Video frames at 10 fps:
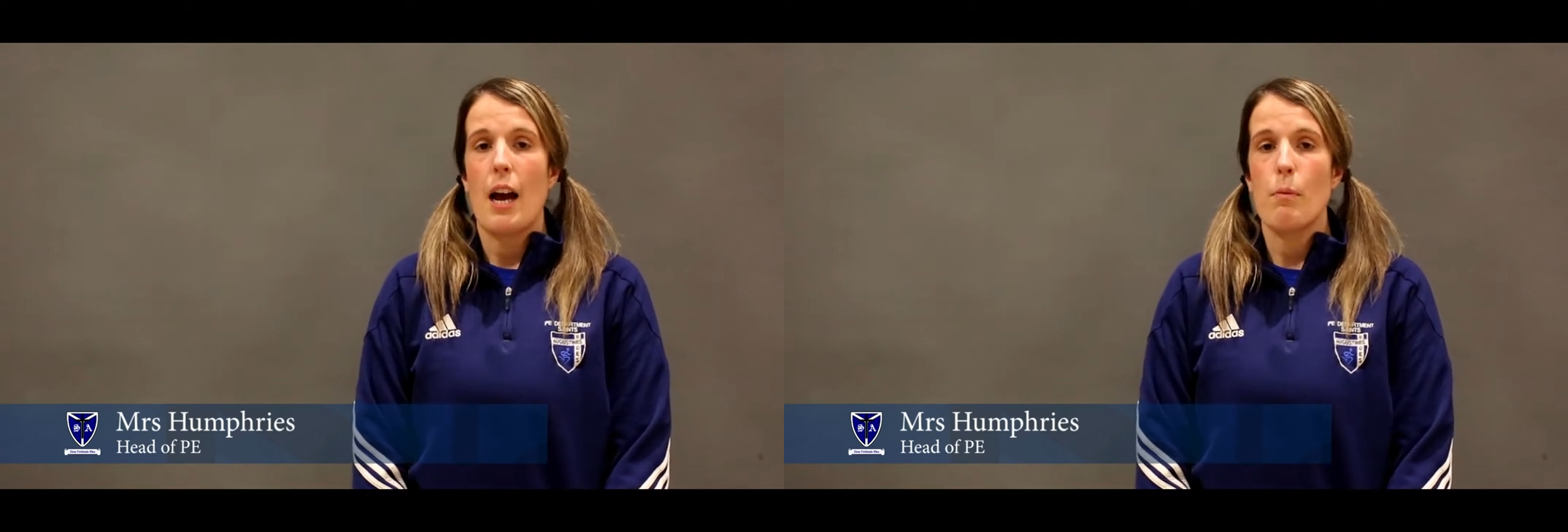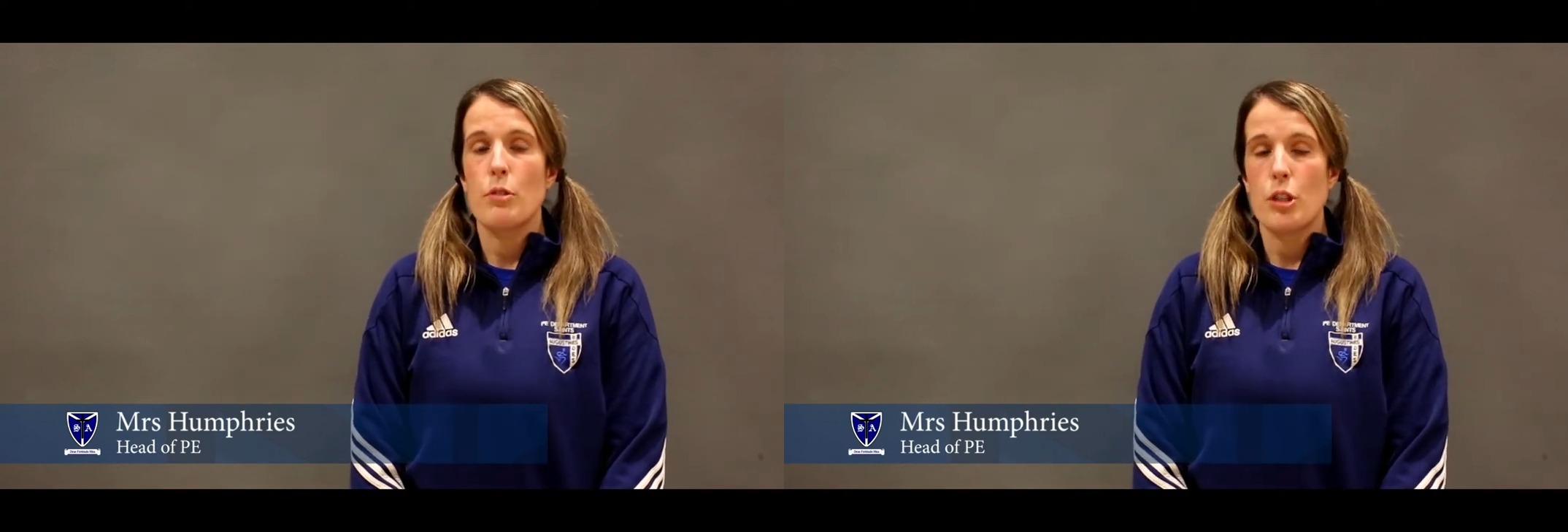
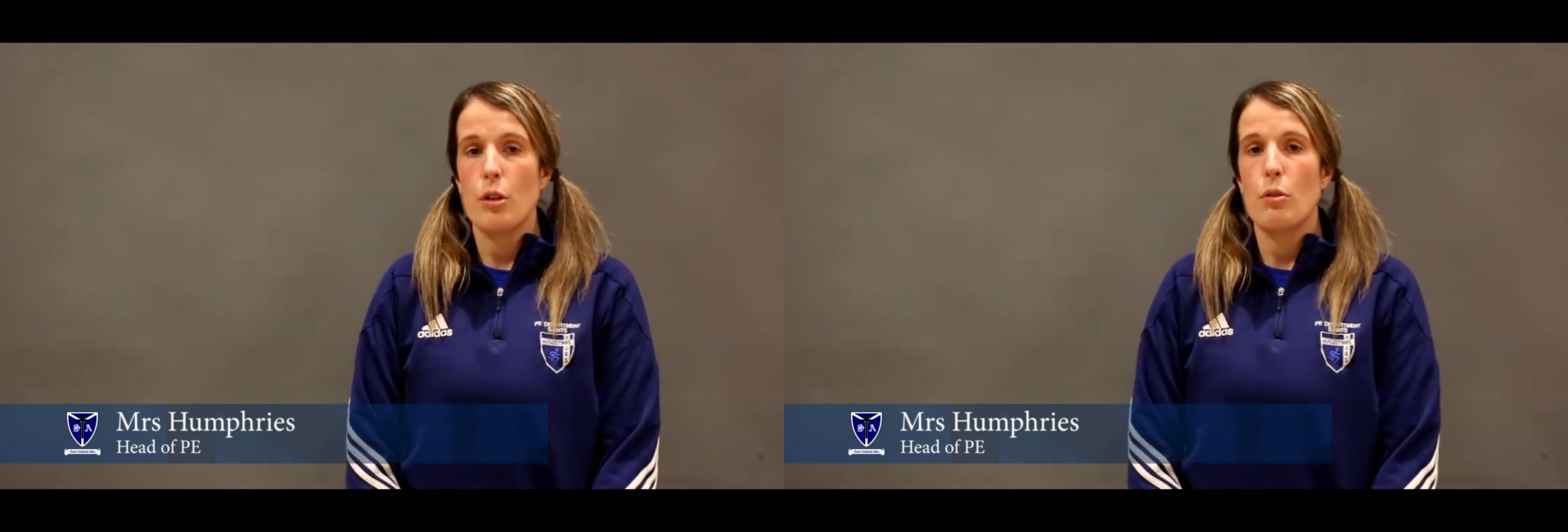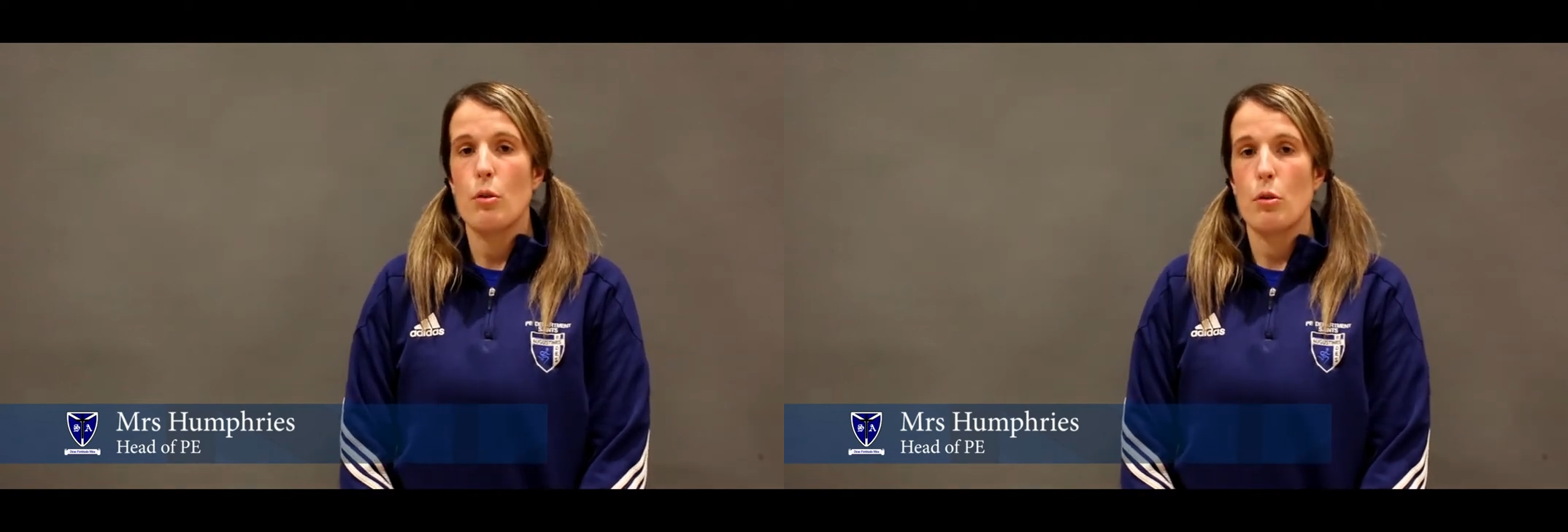and two
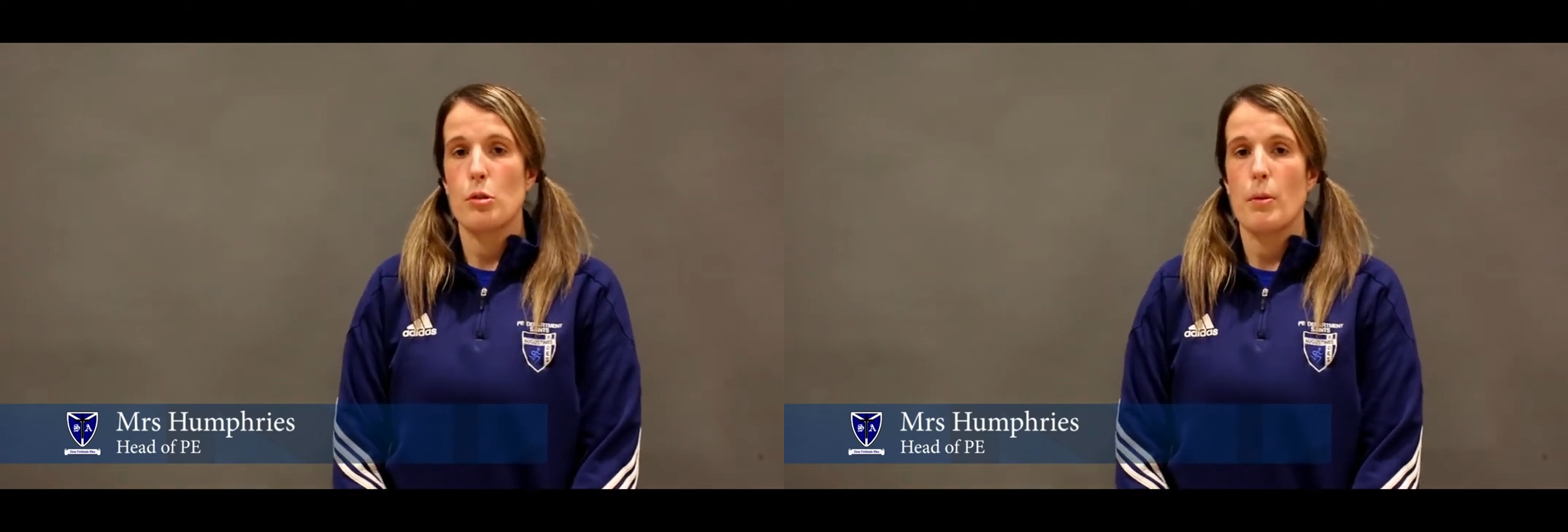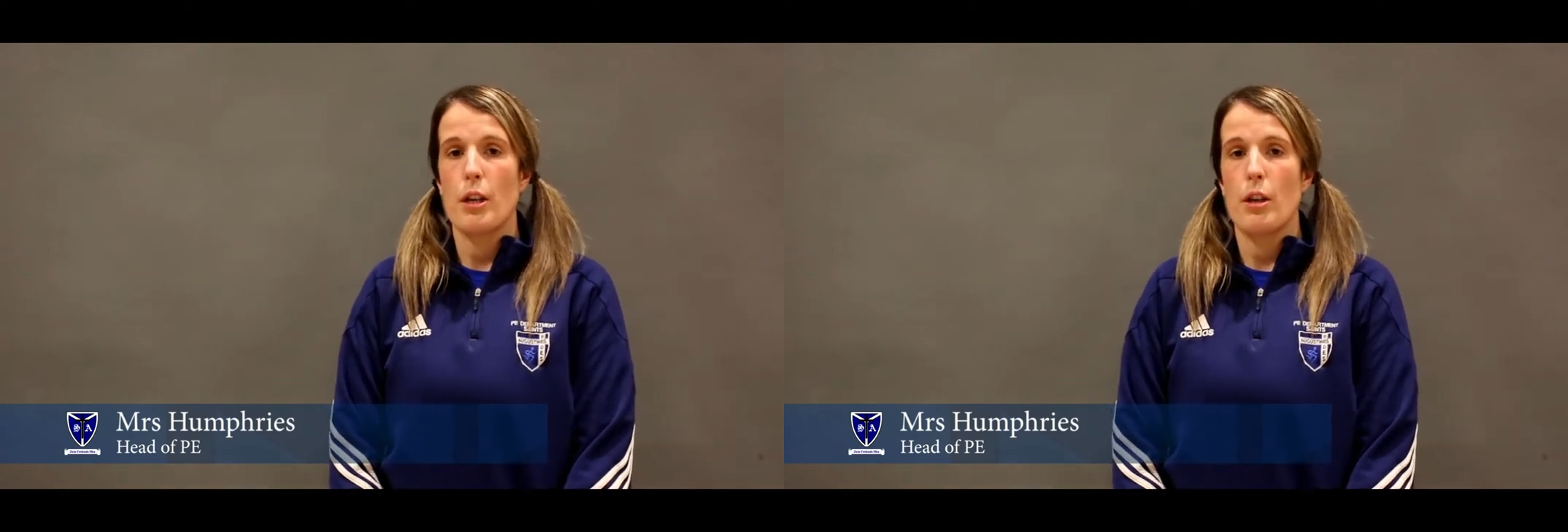
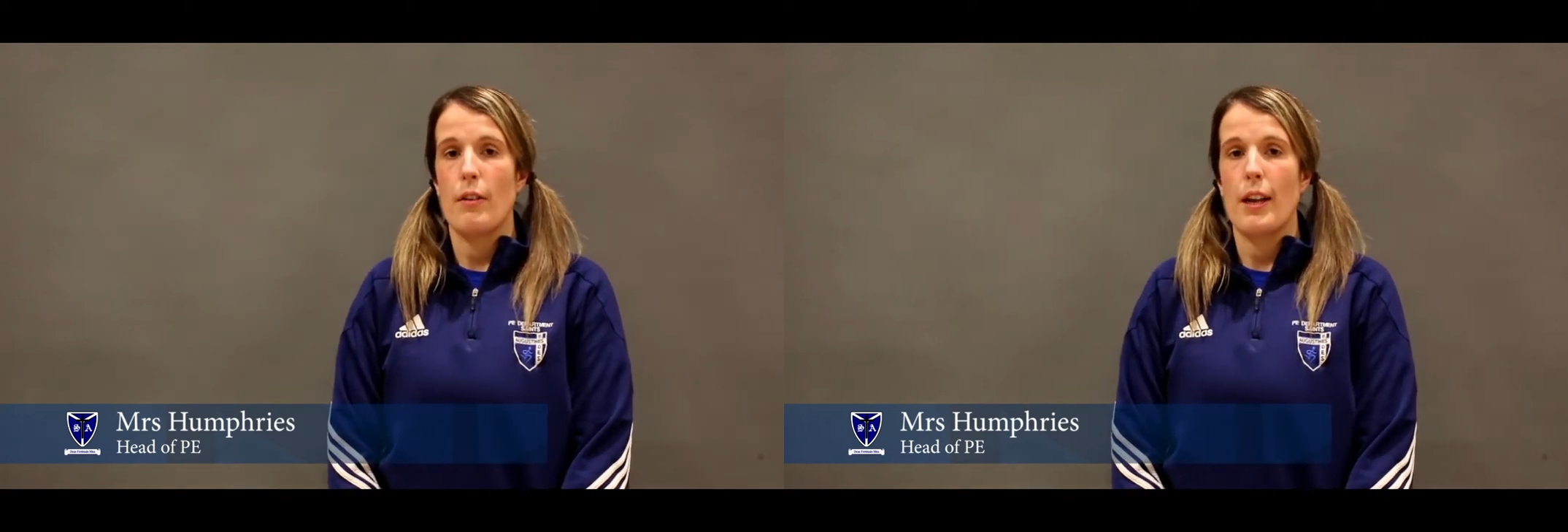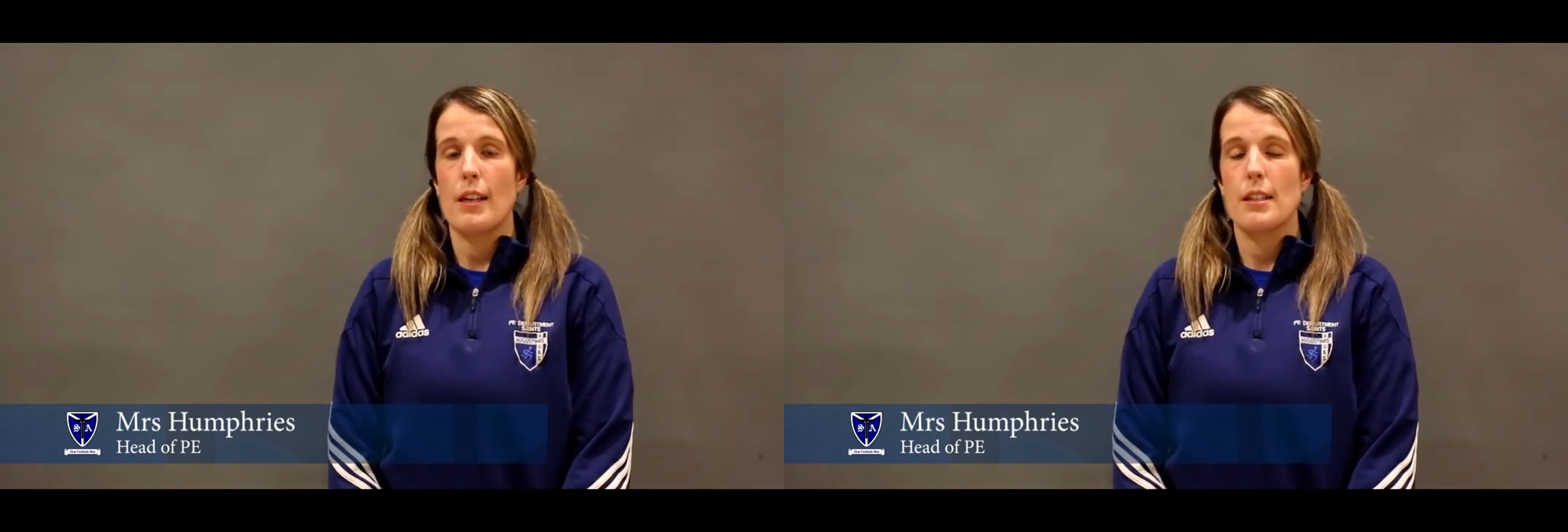coursework
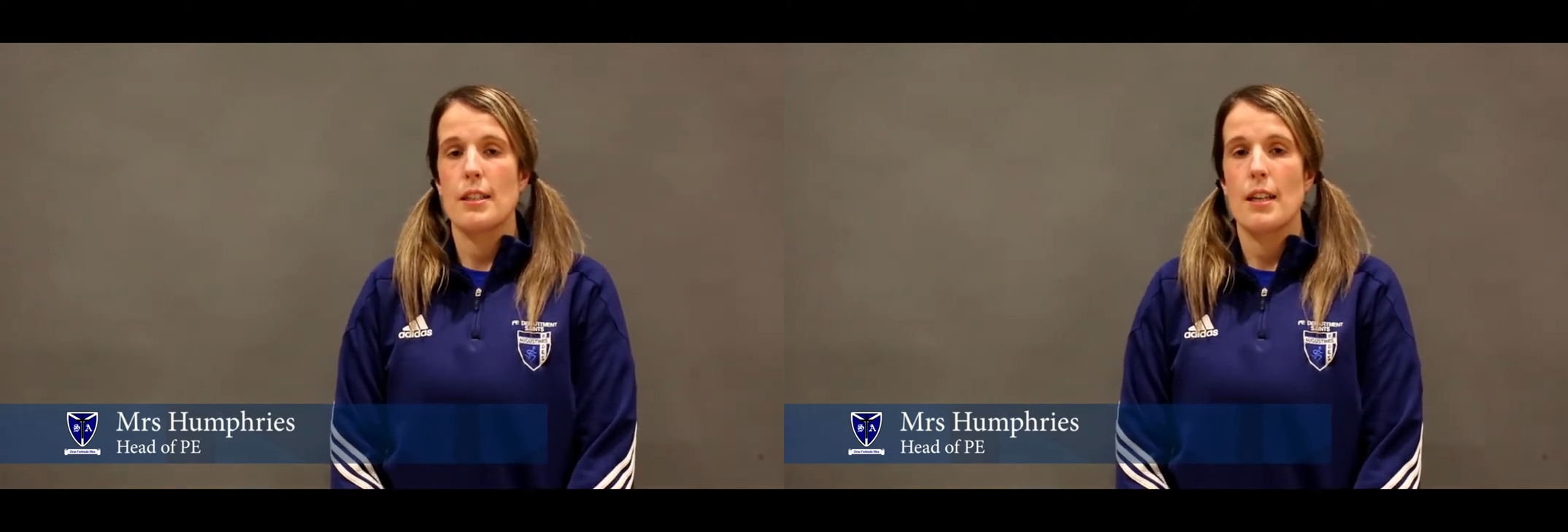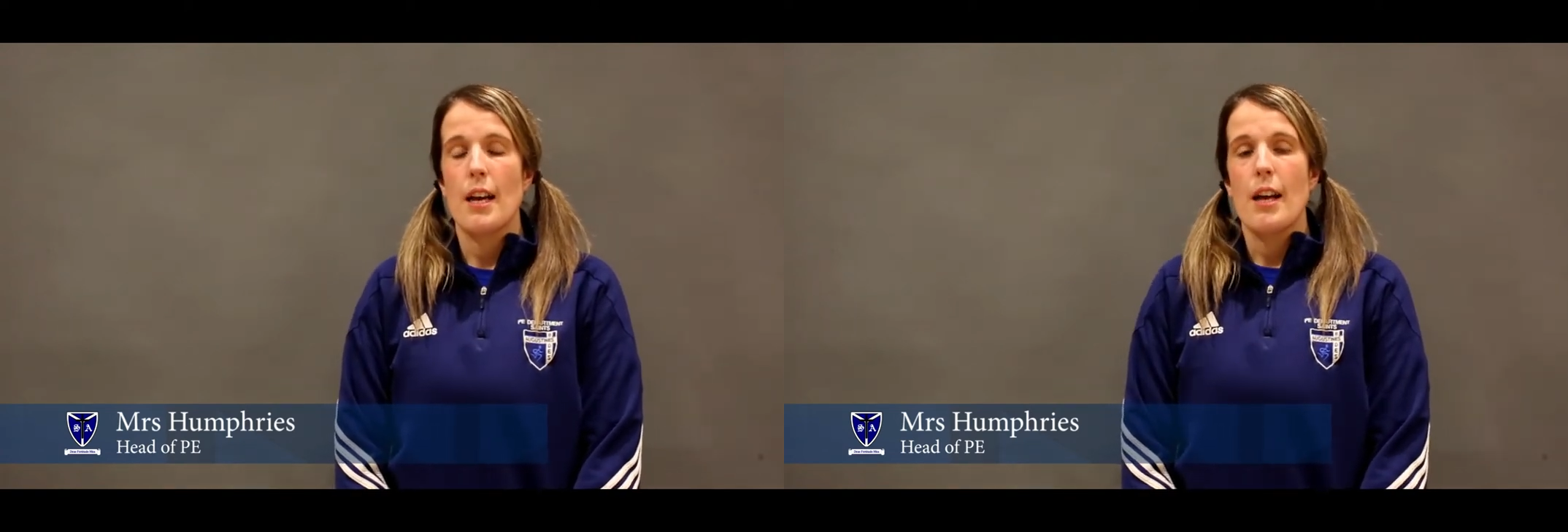units.